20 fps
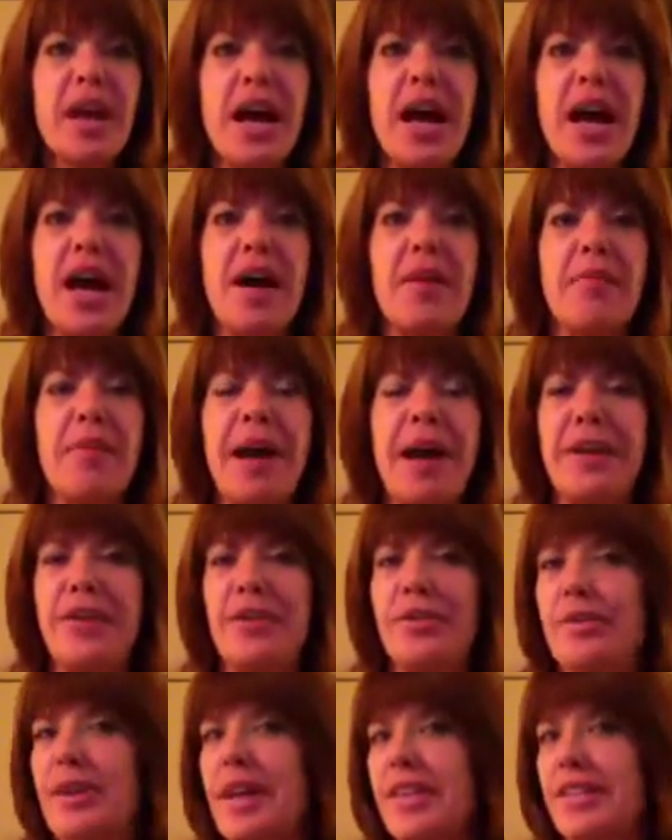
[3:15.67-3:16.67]
I
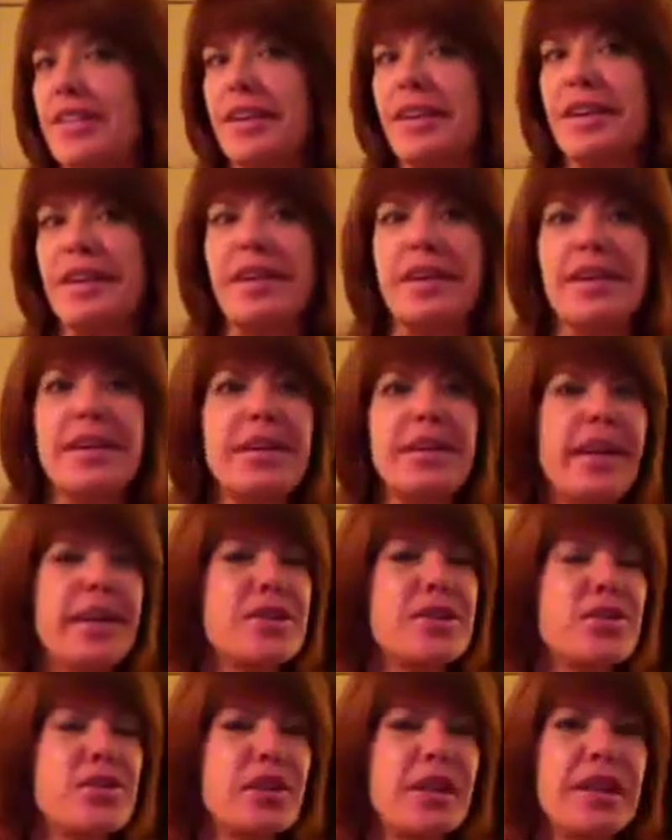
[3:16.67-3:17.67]
do nothing
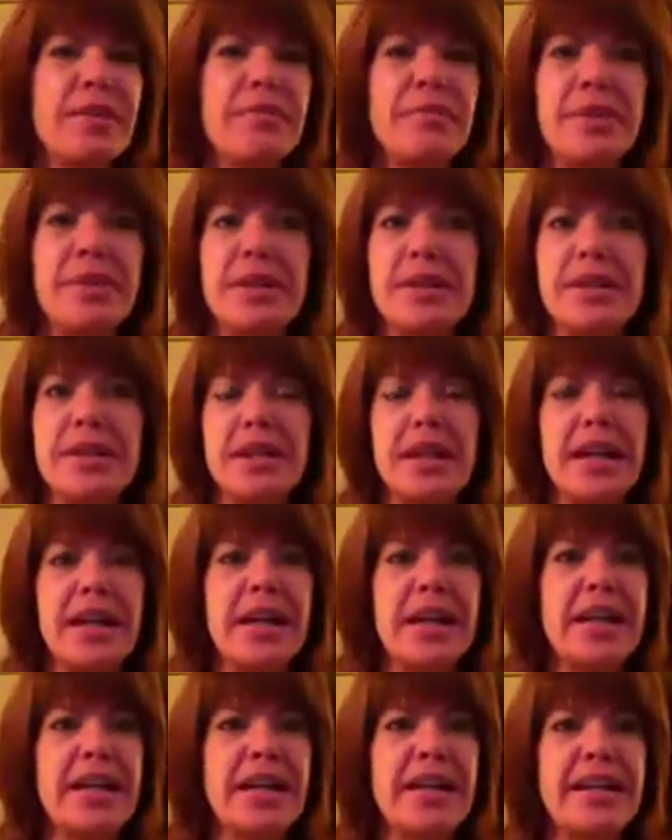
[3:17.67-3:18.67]
extreme.
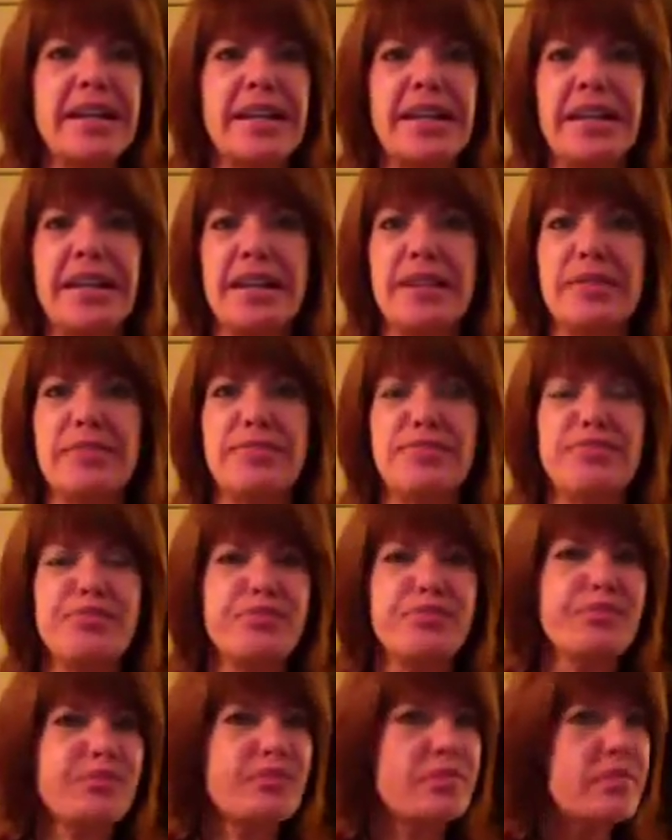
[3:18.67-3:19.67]

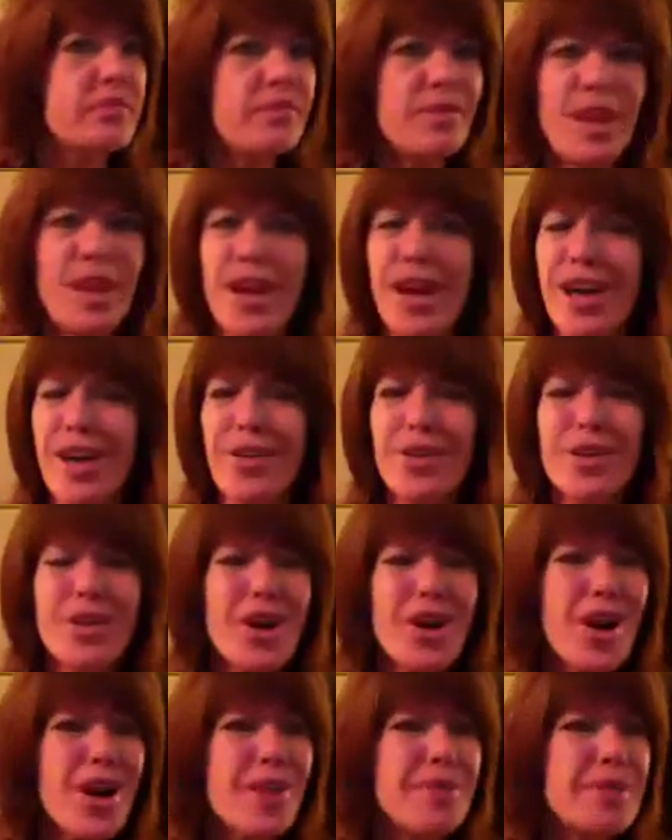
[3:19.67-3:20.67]
I don't
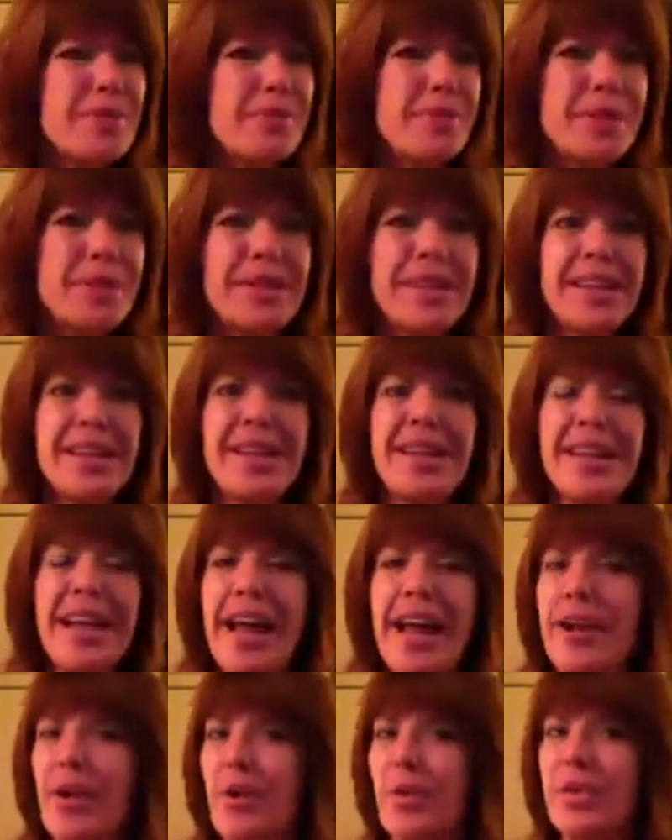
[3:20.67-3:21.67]
carb deplete.
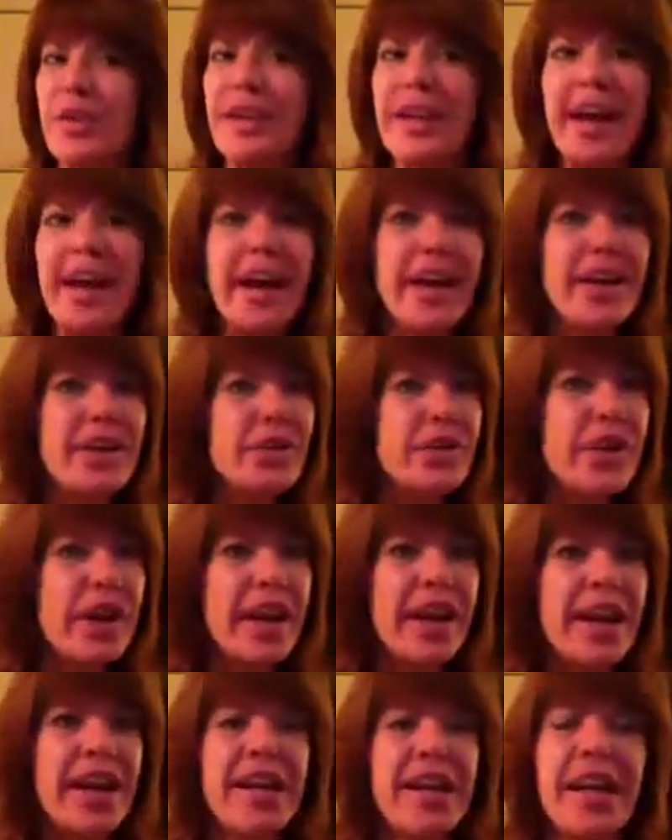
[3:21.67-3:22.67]
I don't
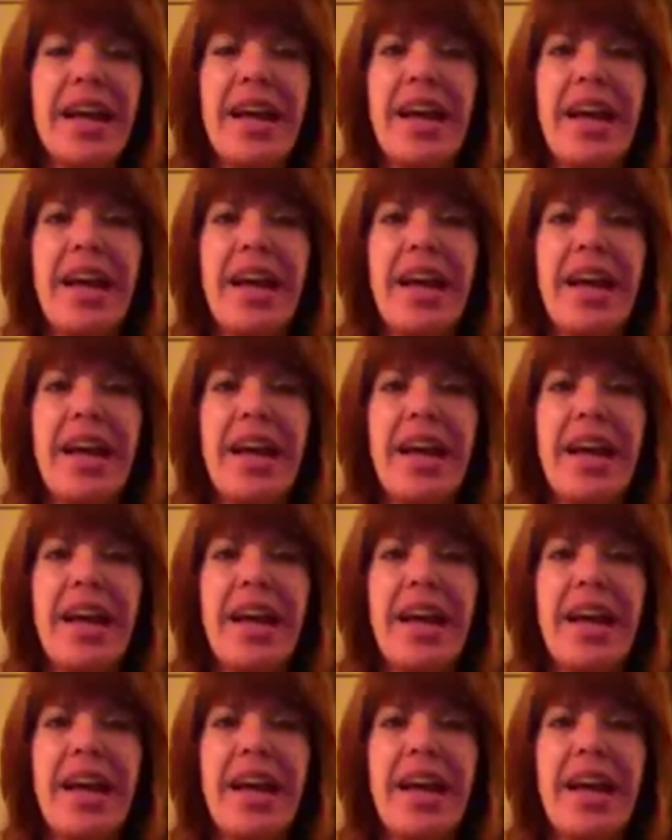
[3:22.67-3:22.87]
dehydrate.